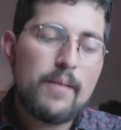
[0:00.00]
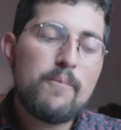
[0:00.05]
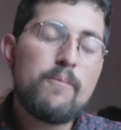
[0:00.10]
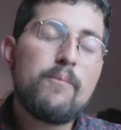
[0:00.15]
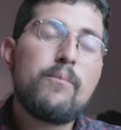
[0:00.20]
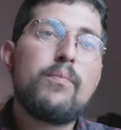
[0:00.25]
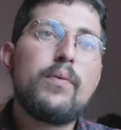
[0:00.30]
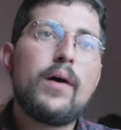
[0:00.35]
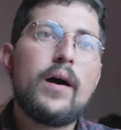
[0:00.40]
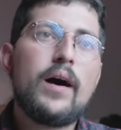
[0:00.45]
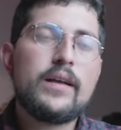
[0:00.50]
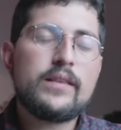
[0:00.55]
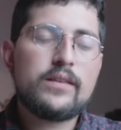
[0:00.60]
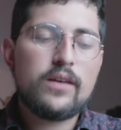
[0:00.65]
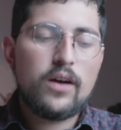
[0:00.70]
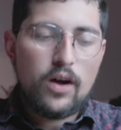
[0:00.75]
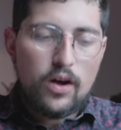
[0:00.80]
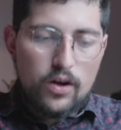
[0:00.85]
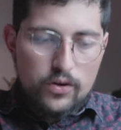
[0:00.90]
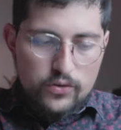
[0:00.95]

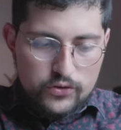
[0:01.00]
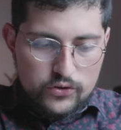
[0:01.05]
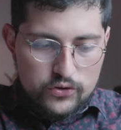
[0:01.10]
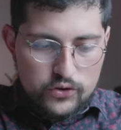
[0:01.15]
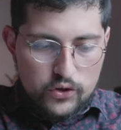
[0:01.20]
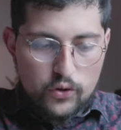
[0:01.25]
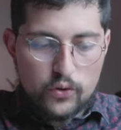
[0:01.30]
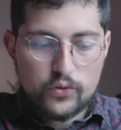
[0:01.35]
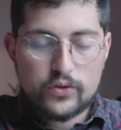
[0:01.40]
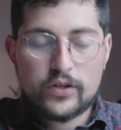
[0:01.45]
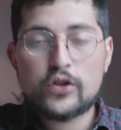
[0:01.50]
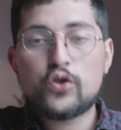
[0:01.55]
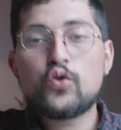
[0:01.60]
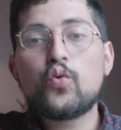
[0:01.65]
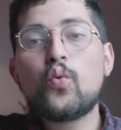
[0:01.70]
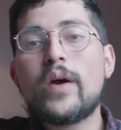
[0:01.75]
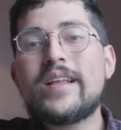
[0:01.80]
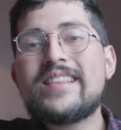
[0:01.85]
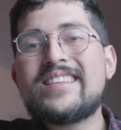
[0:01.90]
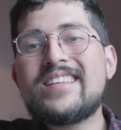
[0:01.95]
But also the
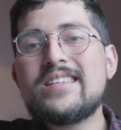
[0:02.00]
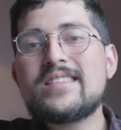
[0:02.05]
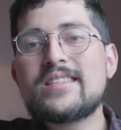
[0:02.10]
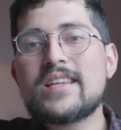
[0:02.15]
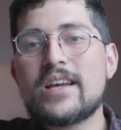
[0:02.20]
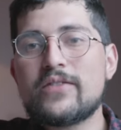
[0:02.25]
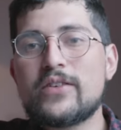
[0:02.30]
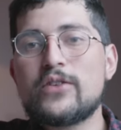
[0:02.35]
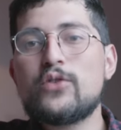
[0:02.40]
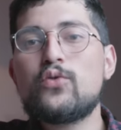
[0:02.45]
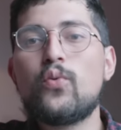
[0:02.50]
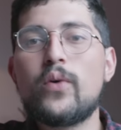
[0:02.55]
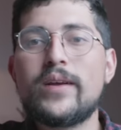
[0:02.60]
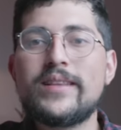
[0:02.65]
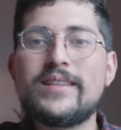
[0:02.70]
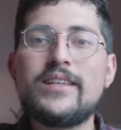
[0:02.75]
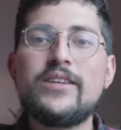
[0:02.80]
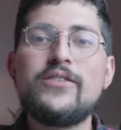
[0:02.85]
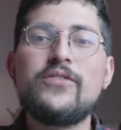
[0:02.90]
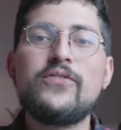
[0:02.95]

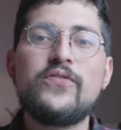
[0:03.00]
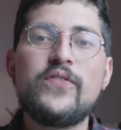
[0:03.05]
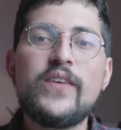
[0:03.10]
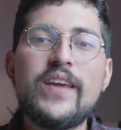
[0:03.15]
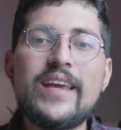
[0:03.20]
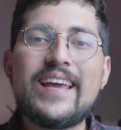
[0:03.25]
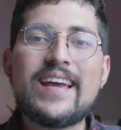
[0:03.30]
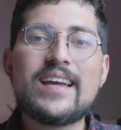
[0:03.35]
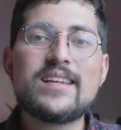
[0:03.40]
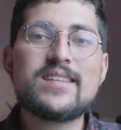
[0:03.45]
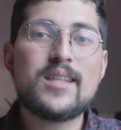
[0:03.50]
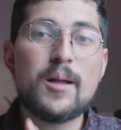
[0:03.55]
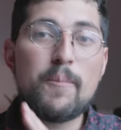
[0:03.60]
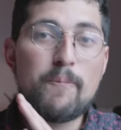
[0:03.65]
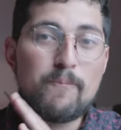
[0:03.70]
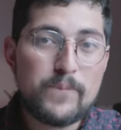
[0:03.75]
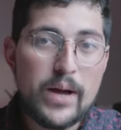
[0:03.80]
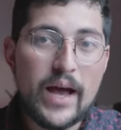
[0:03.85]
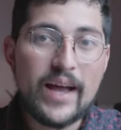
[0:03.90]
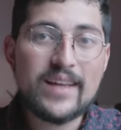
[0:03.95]
2720V is the
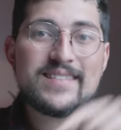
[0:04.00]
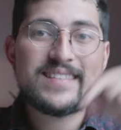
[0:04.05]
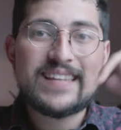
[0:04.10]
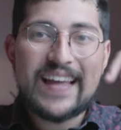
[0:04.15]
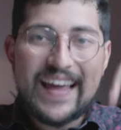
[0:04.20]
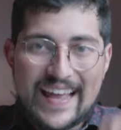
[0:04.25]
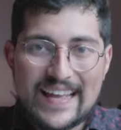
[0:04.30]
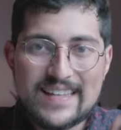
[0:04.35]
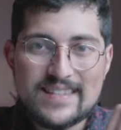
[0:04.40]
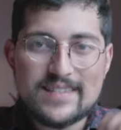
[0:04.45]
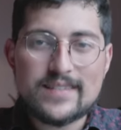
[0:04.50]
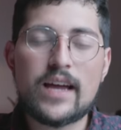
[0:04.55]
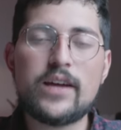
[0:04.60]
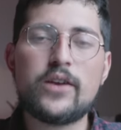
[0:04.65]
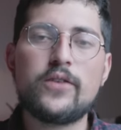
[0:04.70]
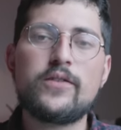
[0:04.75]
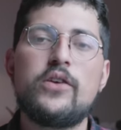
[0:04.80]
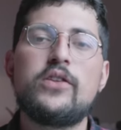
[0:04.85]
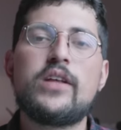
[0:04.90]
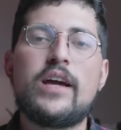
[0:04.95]
best
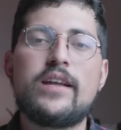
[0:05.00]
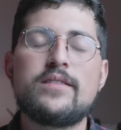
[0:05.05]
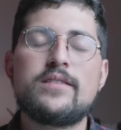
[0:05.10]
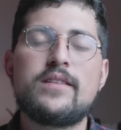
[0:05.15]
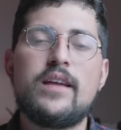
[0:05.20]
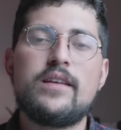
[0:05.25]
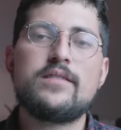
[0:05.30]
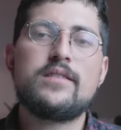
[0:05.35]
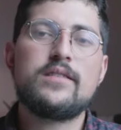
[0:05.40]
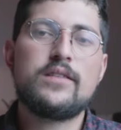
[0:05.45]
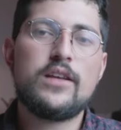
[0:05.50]
inside of the United States.